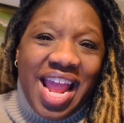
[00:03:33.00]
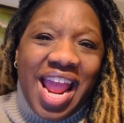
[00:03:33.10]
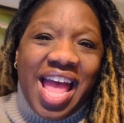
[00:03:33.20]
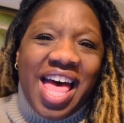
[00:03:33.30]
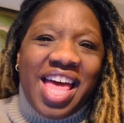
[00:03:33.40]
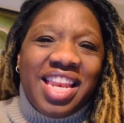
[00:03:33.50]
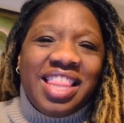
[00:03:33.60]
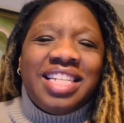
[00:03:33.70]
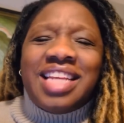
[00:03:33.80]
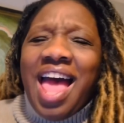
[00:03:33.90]
And
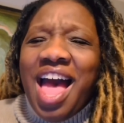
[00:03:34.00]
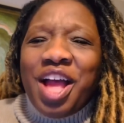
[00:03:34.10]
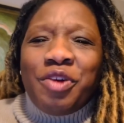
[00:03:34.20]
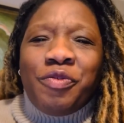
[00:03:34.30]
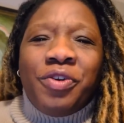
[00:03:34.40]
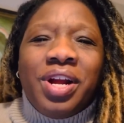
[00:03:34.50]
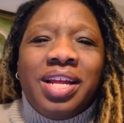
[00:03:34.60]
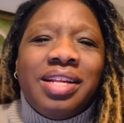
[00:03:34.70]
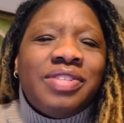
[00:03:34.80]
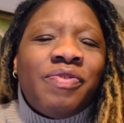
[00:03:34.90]
the tag for
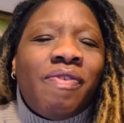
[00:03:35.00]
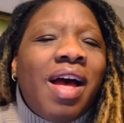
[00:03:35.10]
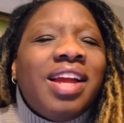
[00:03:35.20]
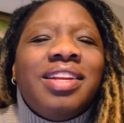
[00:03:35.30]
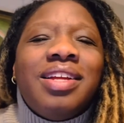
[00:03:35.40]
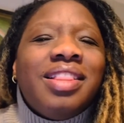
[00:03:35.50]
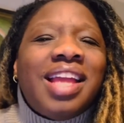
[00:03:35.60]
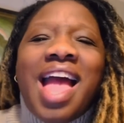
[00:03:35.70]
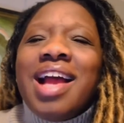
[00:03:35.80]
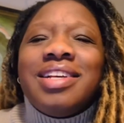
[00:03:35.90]
it is Finding
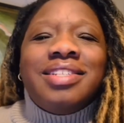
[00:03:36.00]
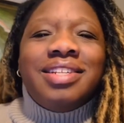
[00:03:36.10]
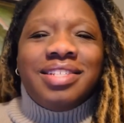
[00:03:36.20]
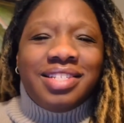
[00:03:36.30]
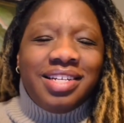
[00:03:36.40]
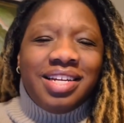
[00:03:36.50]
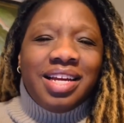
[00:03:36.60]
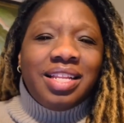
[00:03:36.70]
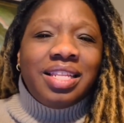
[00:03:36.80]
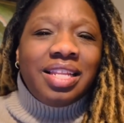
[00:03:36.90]
the Ecstasy
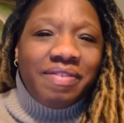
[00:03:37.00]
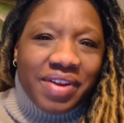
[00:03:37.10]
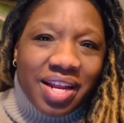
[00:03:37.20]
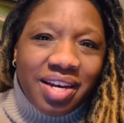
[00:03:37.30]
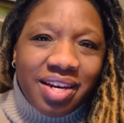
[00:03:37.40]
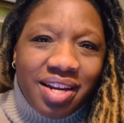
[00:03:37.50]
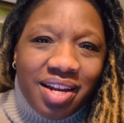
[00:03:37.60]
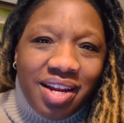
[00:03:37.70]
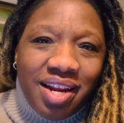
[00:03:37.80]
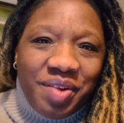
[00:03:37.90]
in Living
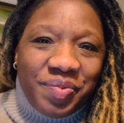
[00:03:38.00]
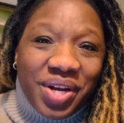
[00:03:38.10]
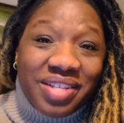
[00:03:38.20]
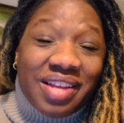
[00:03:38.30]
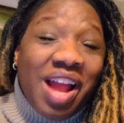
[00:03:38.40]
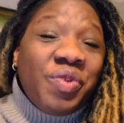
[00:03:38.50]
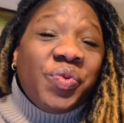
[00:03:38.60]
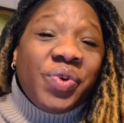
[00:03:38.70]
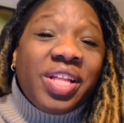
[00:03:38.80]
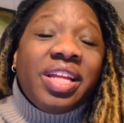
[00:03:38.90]
because I
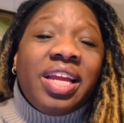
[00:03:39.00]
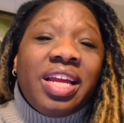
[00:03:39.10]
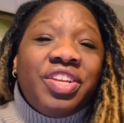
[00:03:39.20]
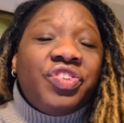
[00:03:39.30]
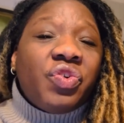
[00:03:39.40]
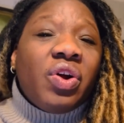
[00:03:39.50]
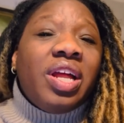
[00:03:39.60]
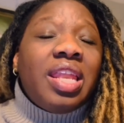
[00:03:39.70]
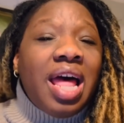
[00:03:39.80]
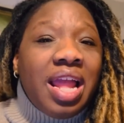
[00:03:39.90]
really
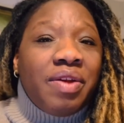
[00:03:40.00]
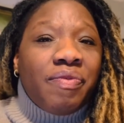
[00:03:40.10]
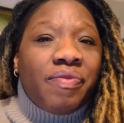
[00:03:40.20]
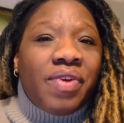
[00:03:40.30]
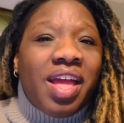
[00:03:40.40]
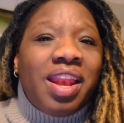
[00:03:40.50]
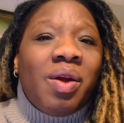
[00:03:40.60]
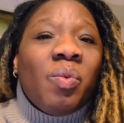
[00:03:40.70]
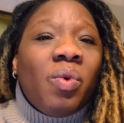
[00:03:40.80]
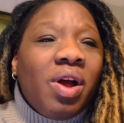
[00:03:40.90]
enjoy life and
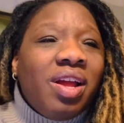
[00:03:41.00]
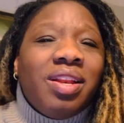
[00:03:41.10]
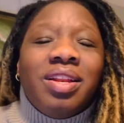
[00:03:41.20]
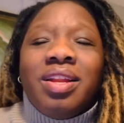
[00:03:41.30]
I want